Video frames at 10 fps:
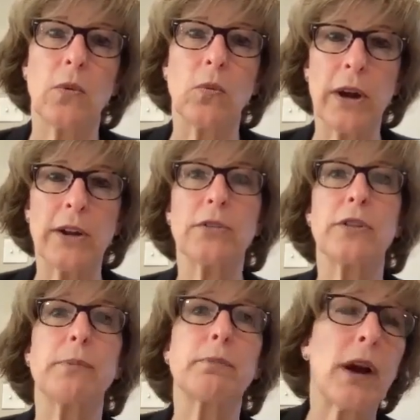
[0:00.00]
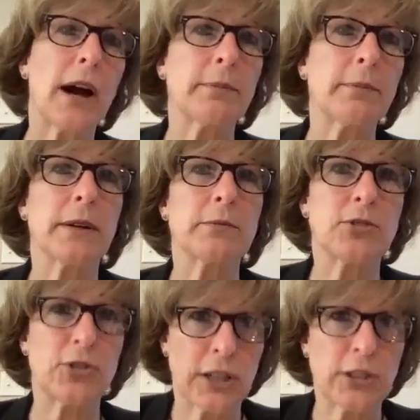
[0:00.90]
where the
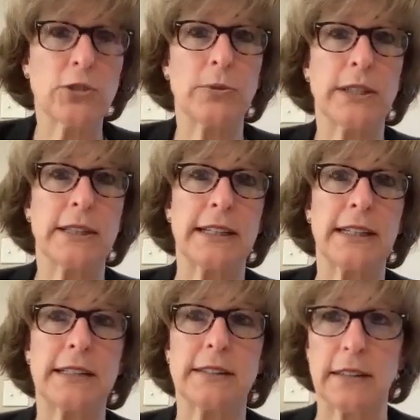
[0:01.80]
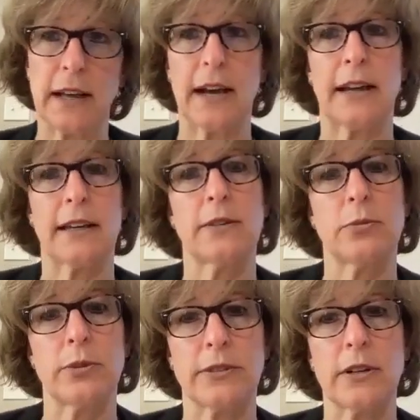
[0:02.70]
problems genuinely lie
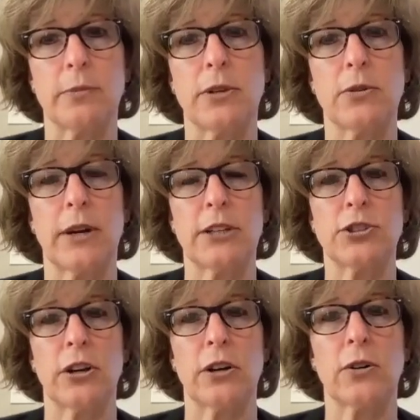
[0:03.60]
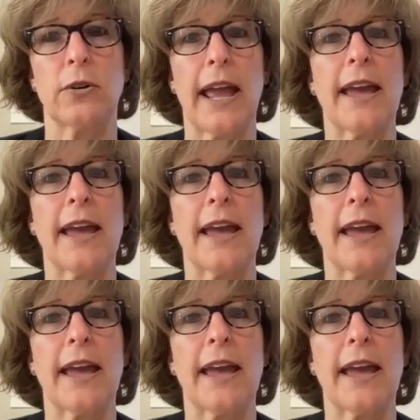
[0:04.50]
with WHO.